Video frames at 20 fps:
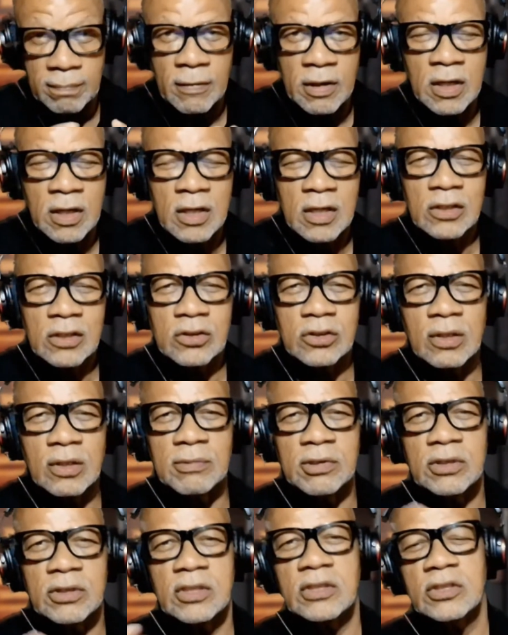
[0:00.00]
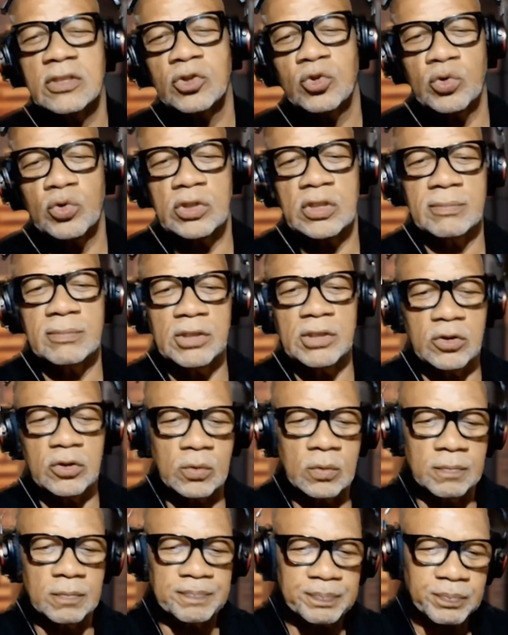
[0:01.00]
some of the things that you see me do.
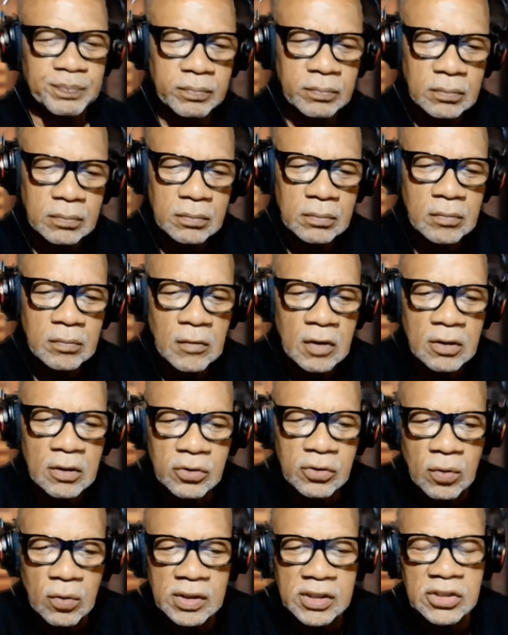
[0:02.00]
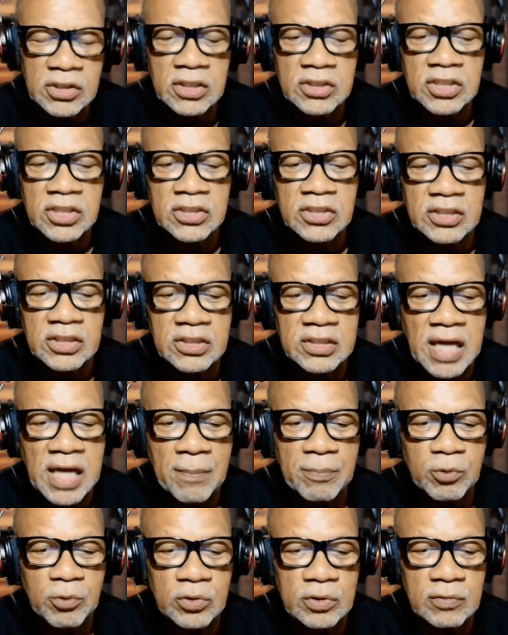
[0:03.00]
So these are just
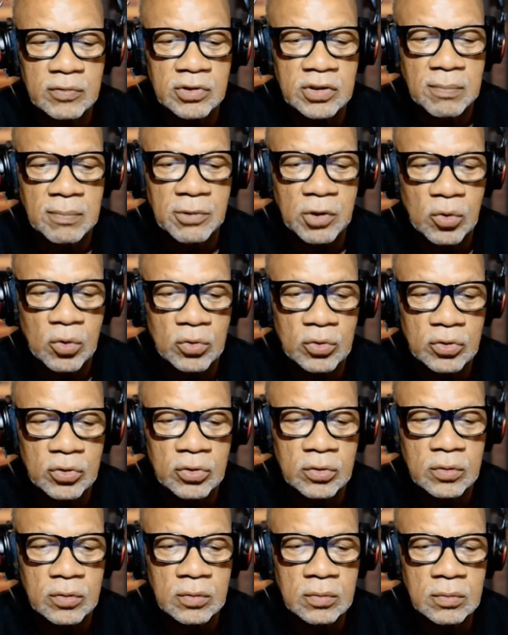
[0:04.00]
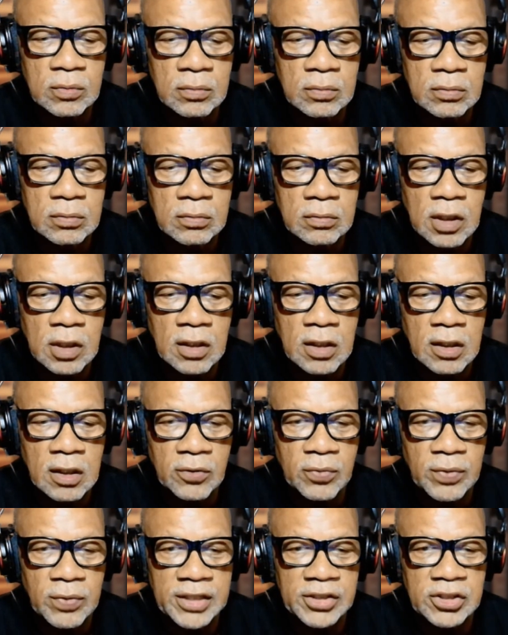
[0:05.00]
examples of some of those
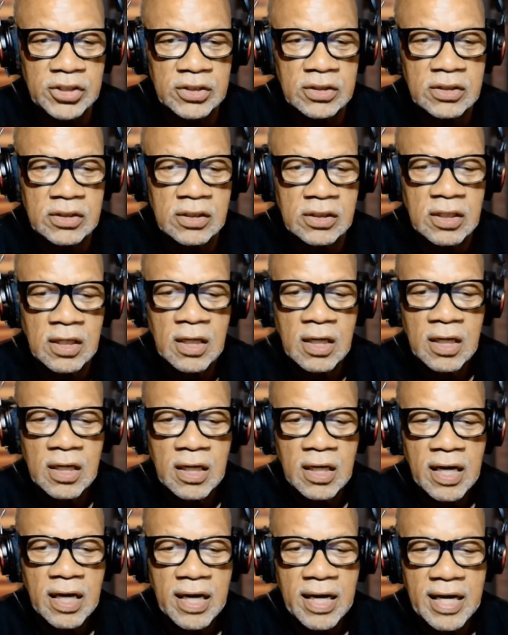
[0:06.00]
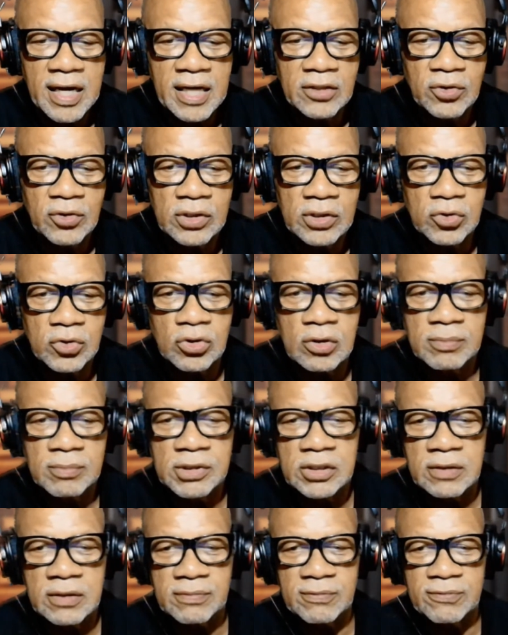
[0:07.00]
creations, and you can do them in
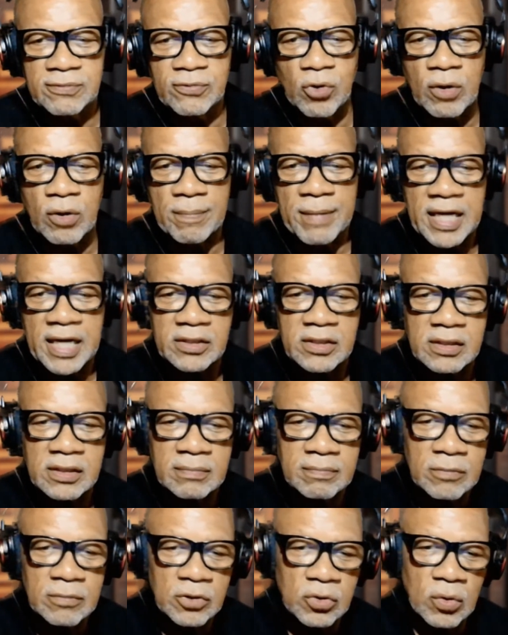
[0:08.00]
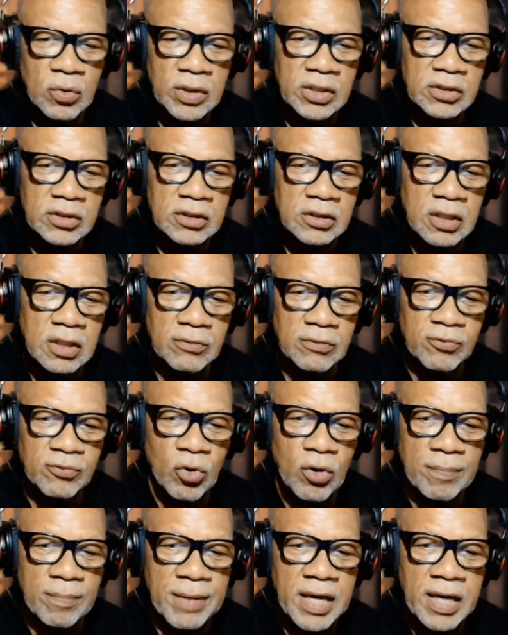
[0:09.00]
different formats. So here's another
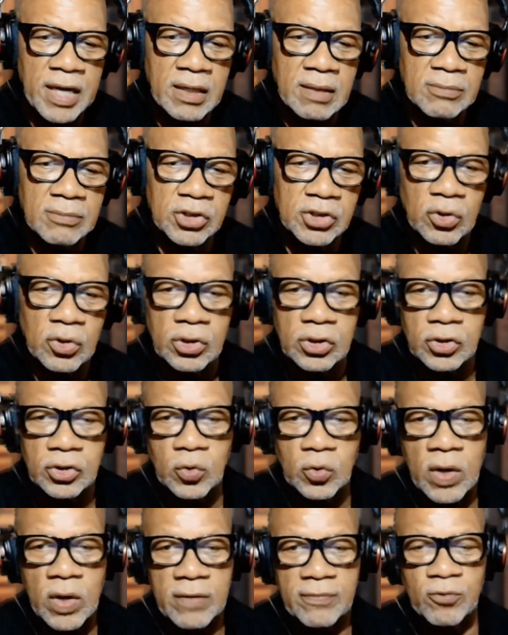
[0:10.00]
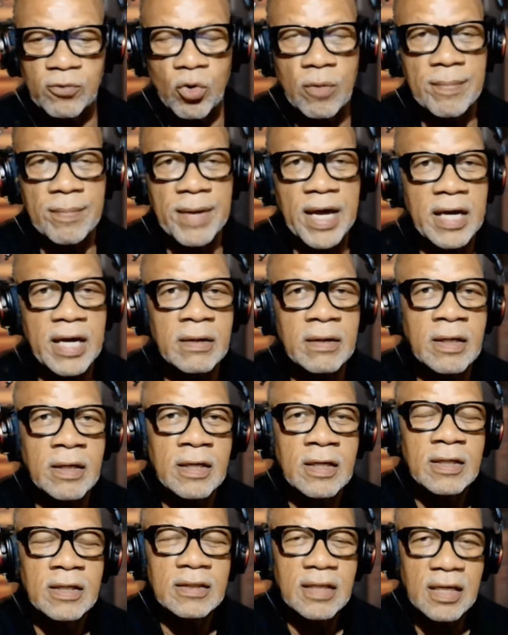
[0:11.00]
format. I'm gonna show you square format
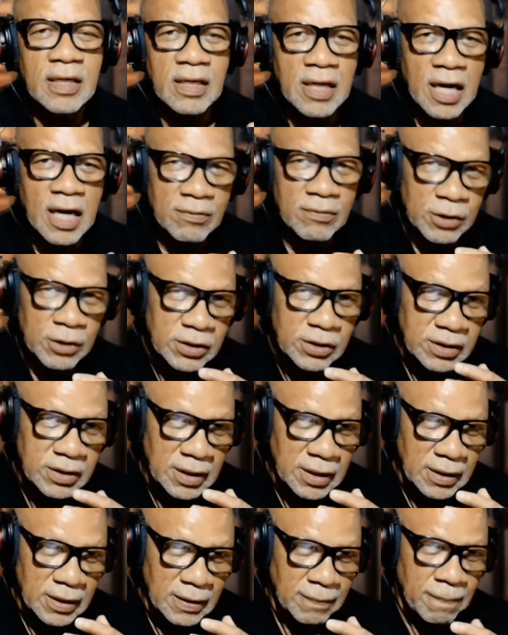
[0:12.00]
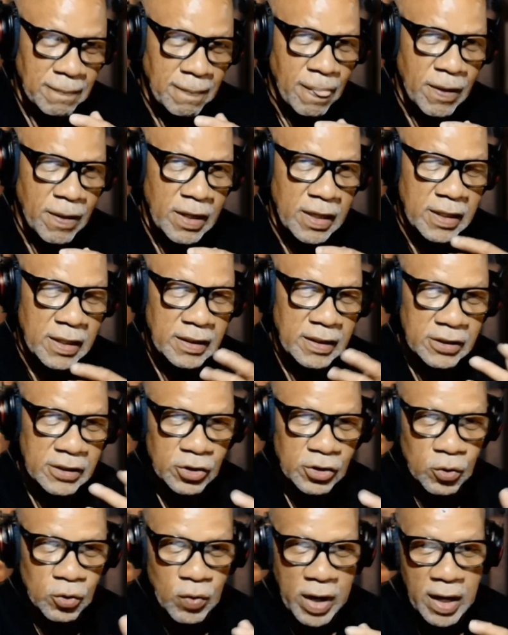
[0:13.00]
that a lot of us see in
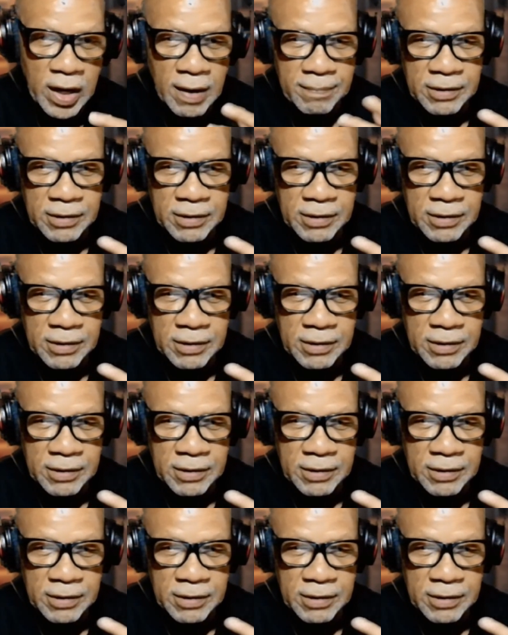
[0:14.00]
Instagram and